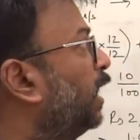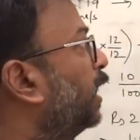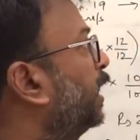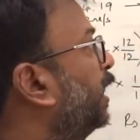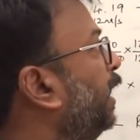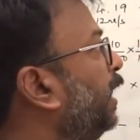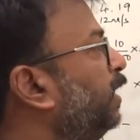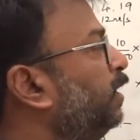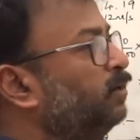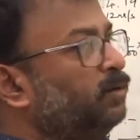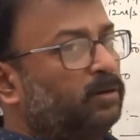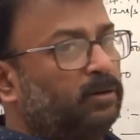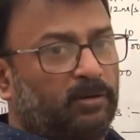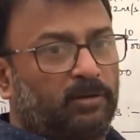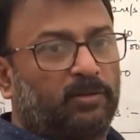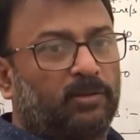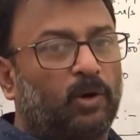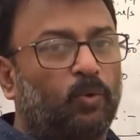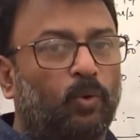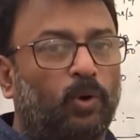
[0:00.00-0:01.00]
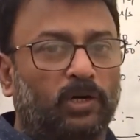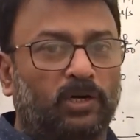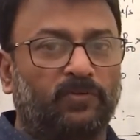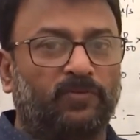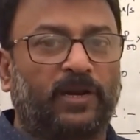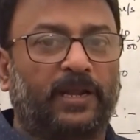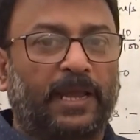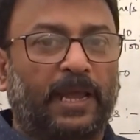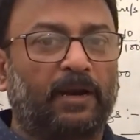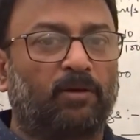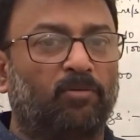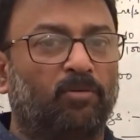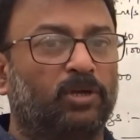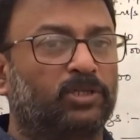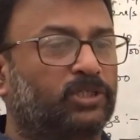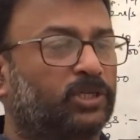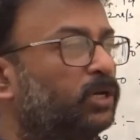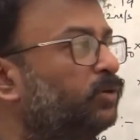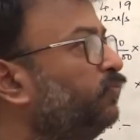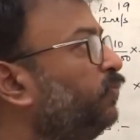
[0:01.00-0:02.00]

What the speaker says: again the whatever calculation